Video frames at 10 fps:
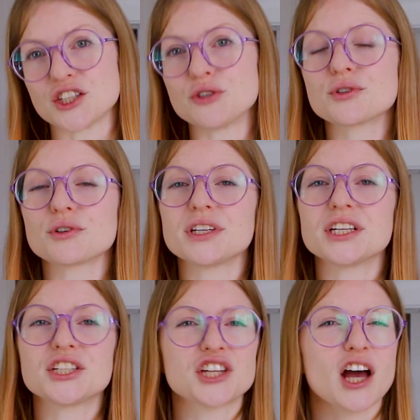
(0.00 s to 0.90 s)

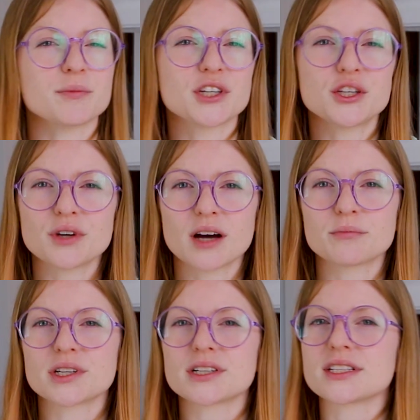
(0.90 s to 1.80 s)
usually chopped
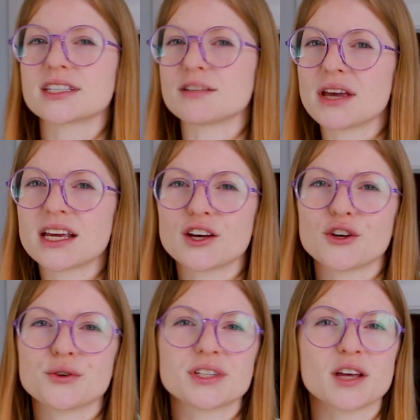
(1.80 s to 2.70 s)
cucumbers,
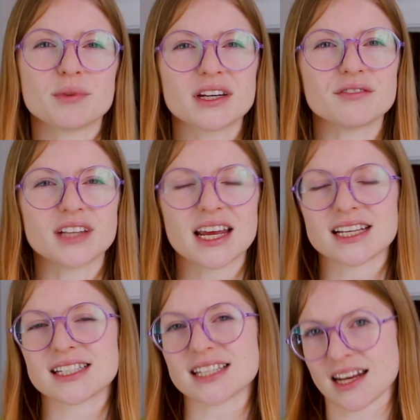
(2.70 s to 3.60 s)
tomatoes, a bit of
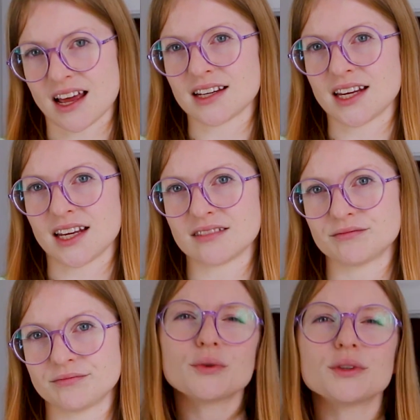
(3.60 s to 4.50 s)
lettuce, and onion.
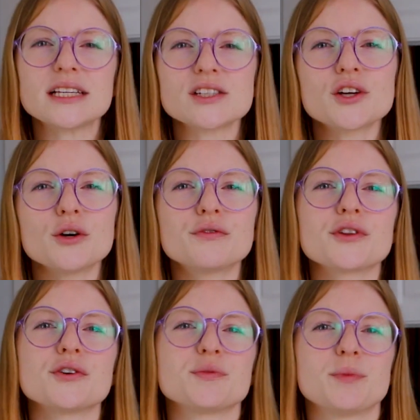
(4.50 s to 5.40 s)
So let's look over
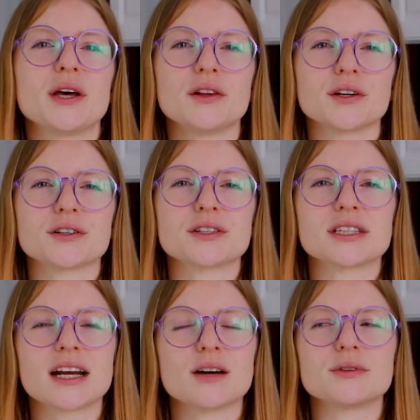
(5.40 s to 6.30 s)
those pillars
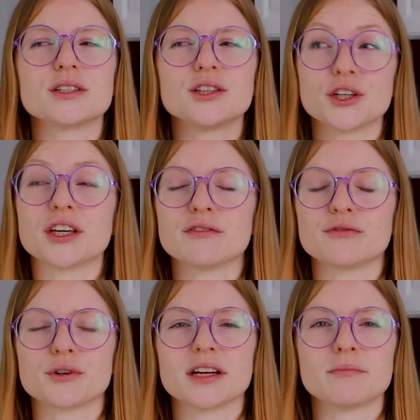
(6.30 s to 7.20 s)
that I was looking
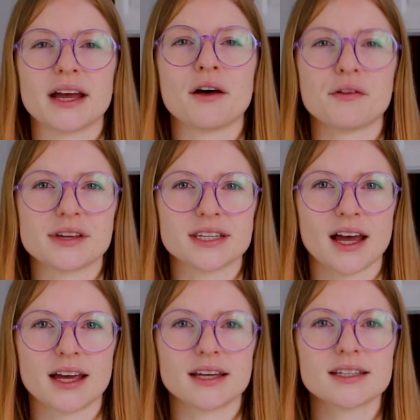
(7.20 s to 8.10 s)
for in my healthy
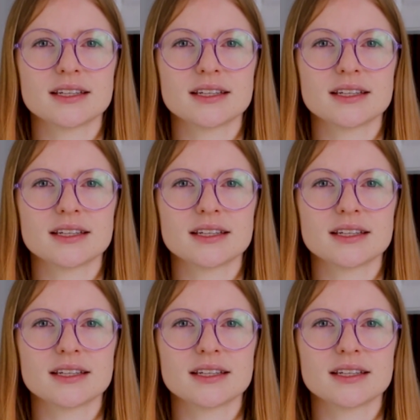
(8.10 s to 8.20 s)
diet.